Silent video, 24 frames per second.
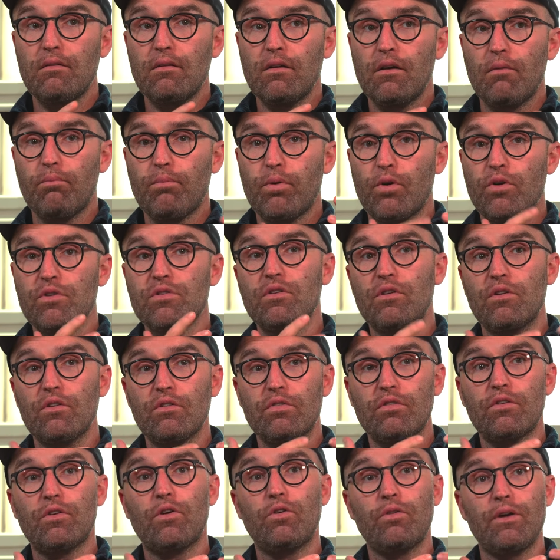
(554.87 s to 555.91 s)
a personal
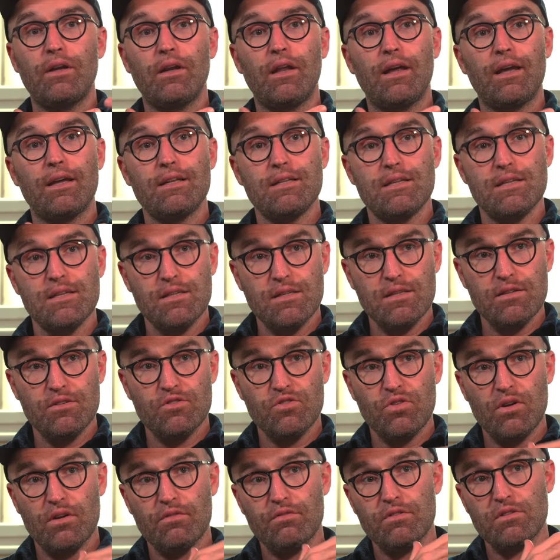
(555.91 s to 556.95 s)
story like this
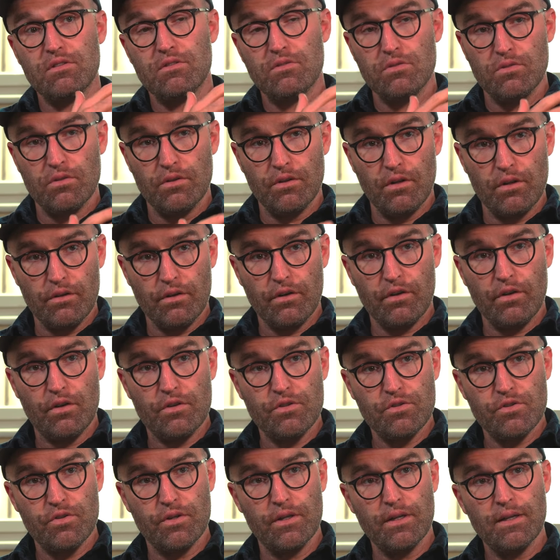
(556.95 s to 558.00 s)
travels to another
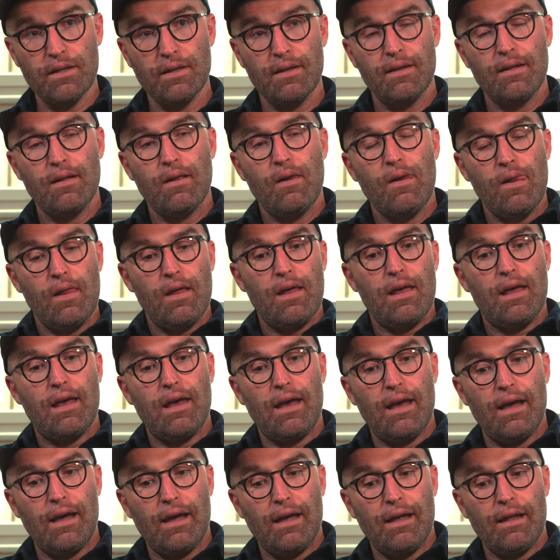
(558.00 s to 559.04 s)
country.
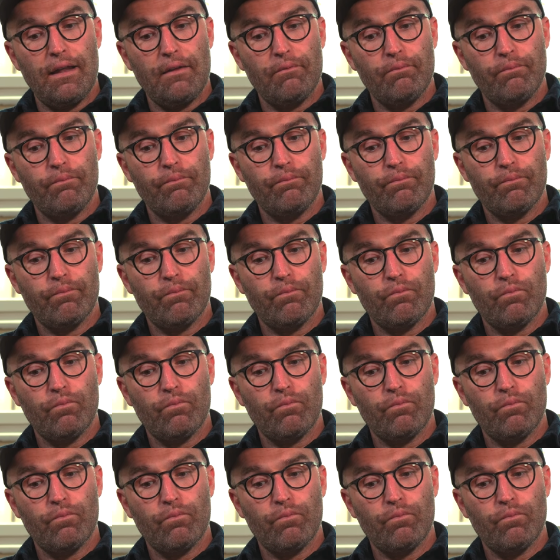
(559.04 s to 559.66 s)
And